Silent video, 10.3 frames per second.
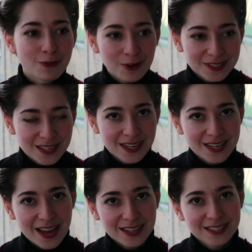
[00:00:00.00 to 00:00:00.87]
Of course I
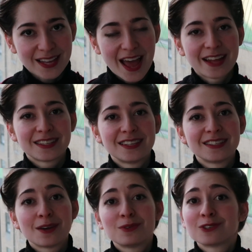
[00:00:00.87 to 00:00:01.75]
said yes, and
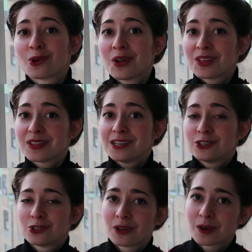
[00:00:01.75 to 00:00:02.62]
since I was starting the Lady
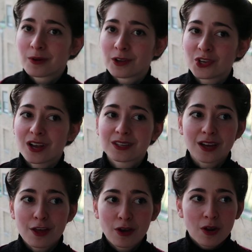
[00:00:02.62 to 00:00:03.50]
Sherlock project,
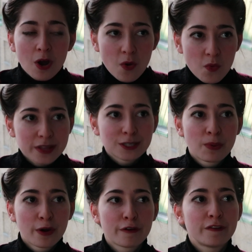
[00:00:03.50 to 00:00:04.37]
I thought, oh, well, it's
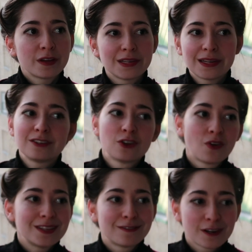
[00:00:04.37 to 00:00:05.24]
perfect. It
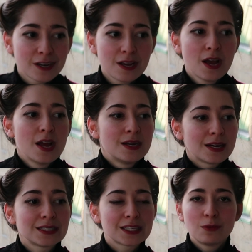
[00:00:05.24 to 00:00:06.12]
integrates very
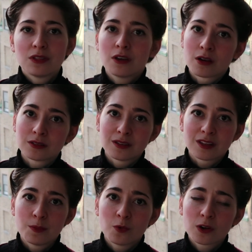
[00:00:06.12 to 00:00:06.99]
nicely with the content
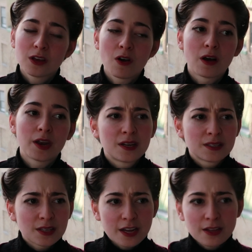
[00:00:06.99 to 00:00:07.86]
that I'm working on,
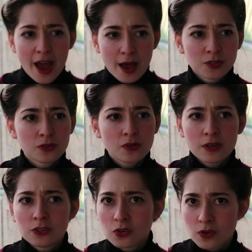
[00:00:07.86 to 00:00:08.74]
because I
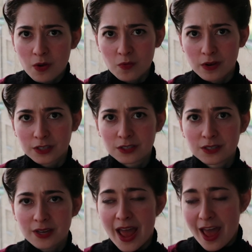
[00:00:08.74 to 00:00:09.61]
absolutely do not
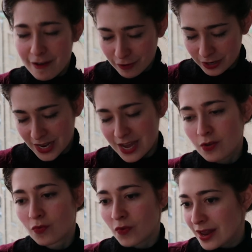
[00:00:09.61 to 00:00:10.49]
want to ever
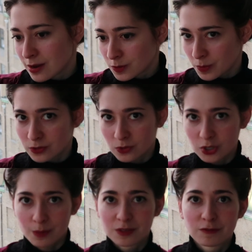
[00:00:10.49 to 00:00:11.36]
take random
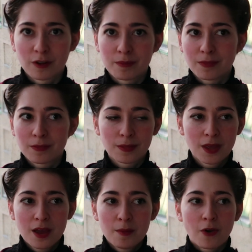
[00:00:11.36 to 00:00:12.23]
sponsorships from
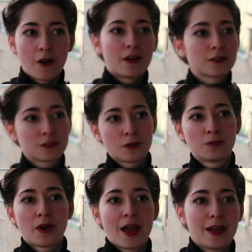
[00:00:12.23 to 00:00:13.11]
products or
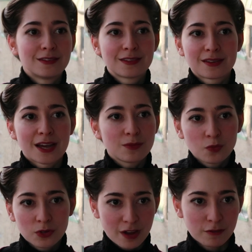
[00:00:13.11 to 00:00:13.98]
brands that I
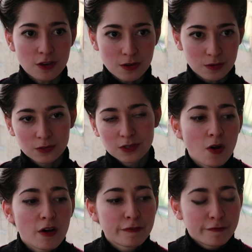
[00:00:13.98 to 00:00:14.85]
will never use.
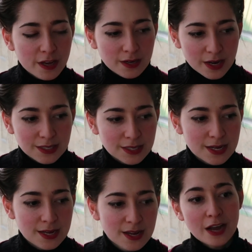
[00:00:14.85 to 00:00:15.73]
It all fit
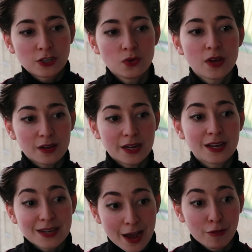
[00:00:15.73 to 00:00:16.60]
nicely. I do get
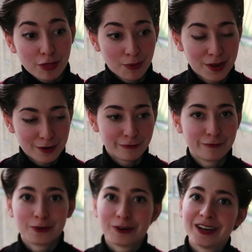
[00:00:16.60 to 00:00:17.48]
like now 3 or
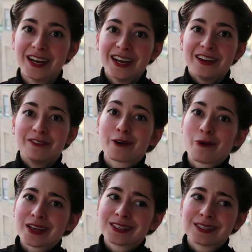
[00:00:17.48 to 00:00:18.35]
4
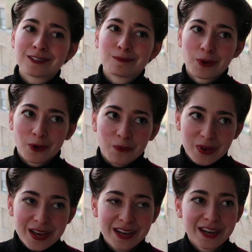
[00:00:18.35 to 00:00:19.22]
requests per
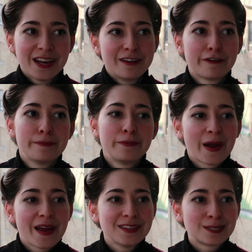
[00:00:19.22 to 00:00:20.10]
week from
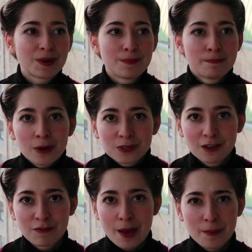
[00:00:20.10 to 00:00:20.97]
brands, but
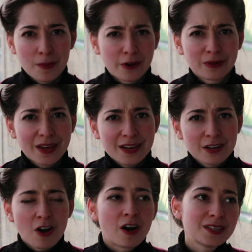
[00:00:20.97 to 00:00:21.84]
most of them are
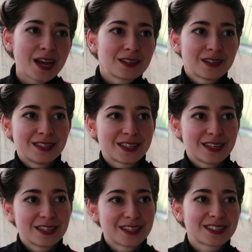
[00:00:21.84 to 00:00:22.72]
like contact
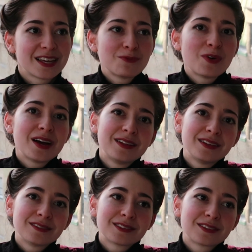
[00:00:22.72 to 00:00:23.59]
lenses, and it's like,
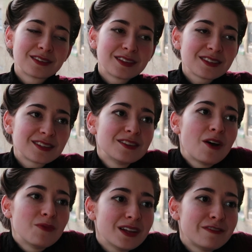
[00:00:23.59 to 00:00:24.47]
well, that's
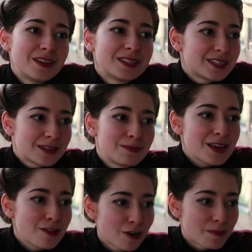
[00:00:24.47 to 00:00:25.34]
not relevant
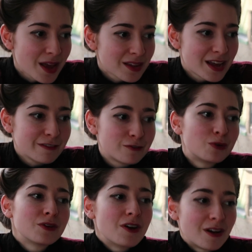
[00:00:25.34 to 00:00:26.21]
to either my life
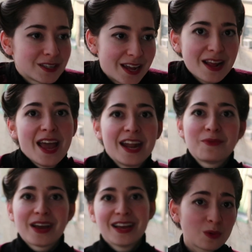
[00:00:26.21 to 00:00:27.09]
or the content.
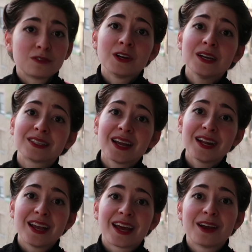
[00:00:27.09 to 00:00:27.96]
Anyway, so it was very
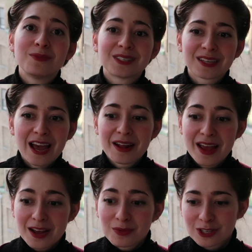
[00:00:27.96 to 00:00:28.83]
exciting, and
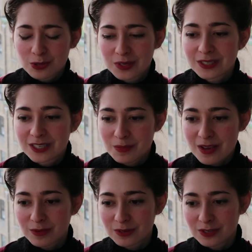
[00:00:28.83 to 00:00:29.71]
I was thrilled to
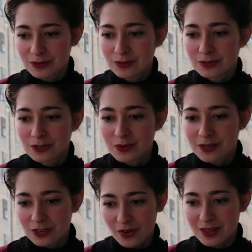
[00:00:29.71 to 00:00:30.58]
be able to
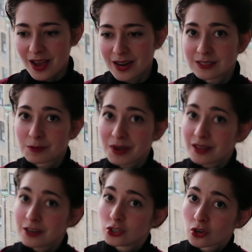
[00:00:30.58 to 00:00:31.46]
integrate that into my
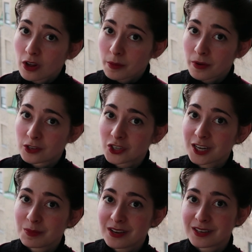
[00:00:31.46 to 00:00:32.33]
Lady Sherlock
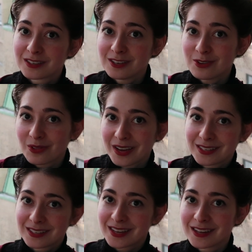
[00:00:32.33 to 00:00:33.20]
project, because, you know,
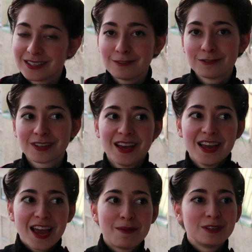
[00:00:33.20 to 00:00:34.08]
like detectives
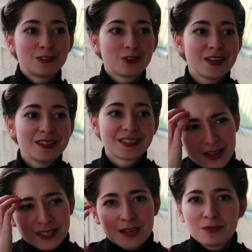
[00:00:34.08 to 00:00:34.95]
and mysteries,
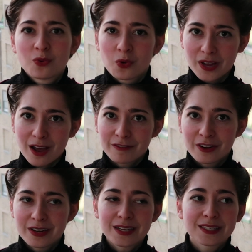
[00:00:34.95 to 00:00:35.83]
it seemed to work out
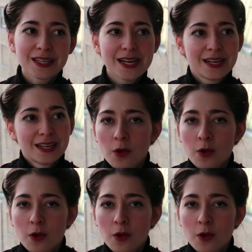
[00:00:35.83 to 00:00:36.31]
very nicely.